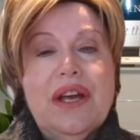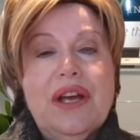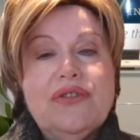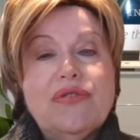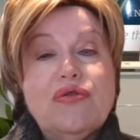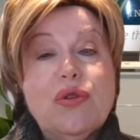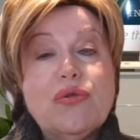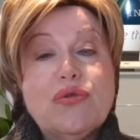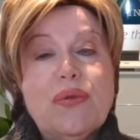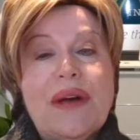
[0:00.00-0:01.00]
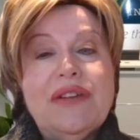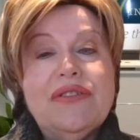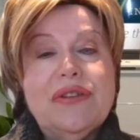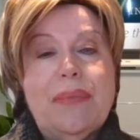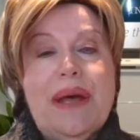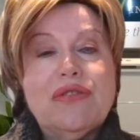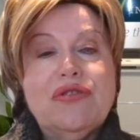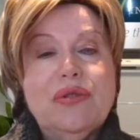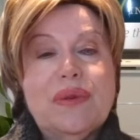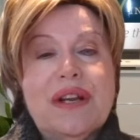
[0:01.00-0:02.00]
So talk to us about what
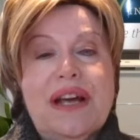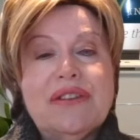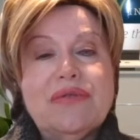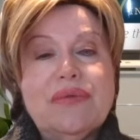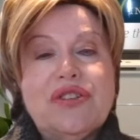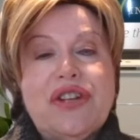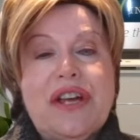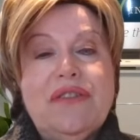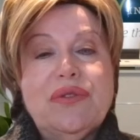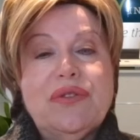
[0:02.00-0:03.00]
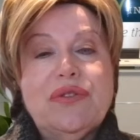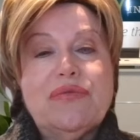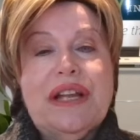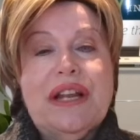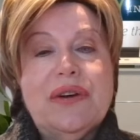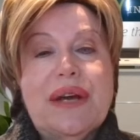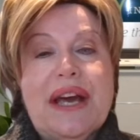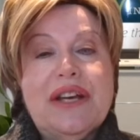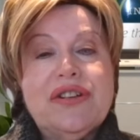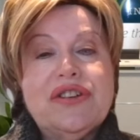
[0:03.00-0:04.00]
you would like to achieve with your
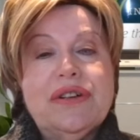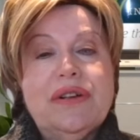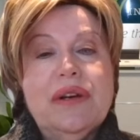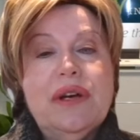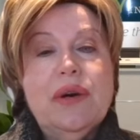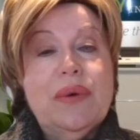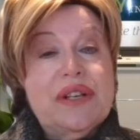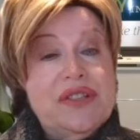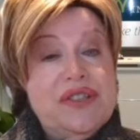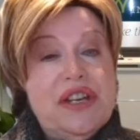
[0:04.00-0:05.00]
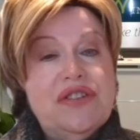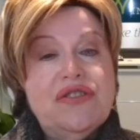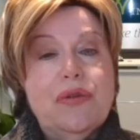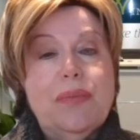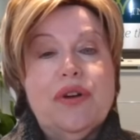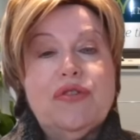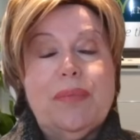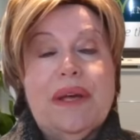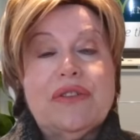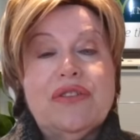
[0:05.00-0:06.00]
relocation. We'll assess your
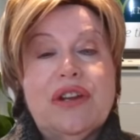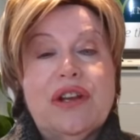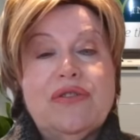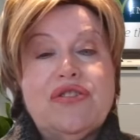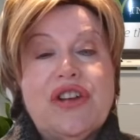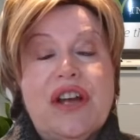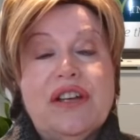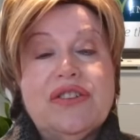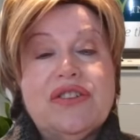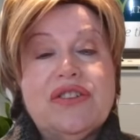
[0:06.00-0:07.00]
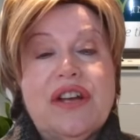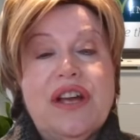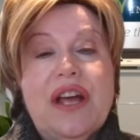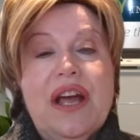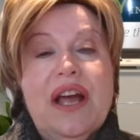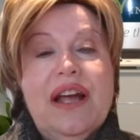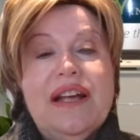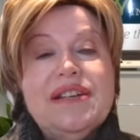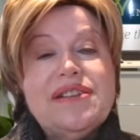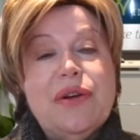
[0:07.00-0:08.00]
prospects at no charge.
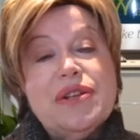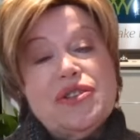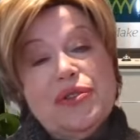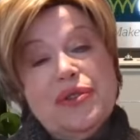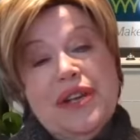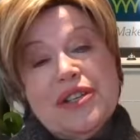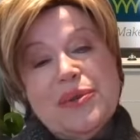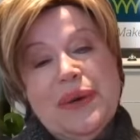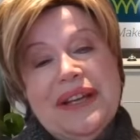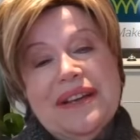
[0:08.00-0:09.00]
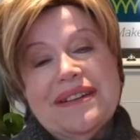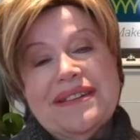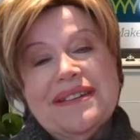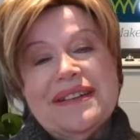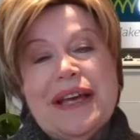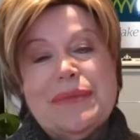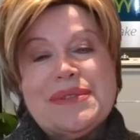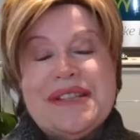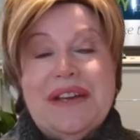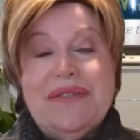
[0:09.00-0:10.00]
So until next week, keep
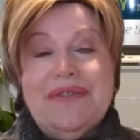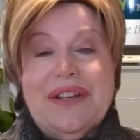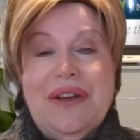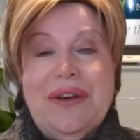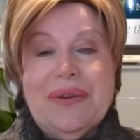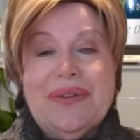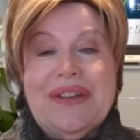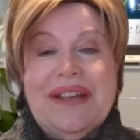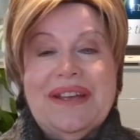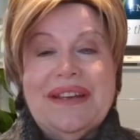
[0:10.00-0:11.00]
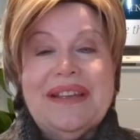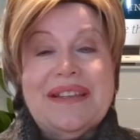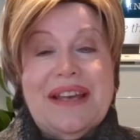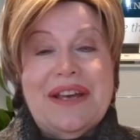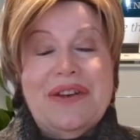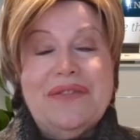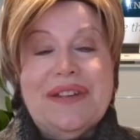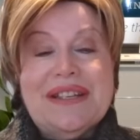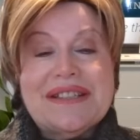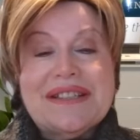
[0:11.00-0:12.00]
safe and healthy, and thank you for
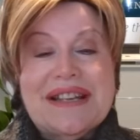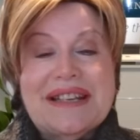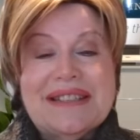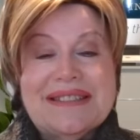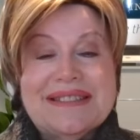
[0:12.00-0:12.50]
listening.